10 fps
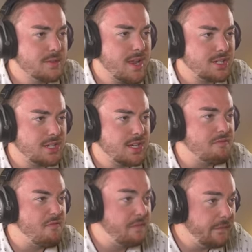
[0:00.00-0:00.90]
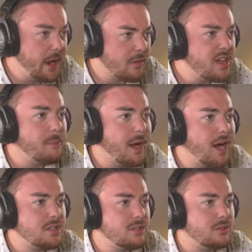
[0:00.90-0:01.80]
This one actually is very
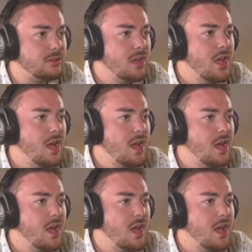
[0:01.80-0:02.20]
impossible.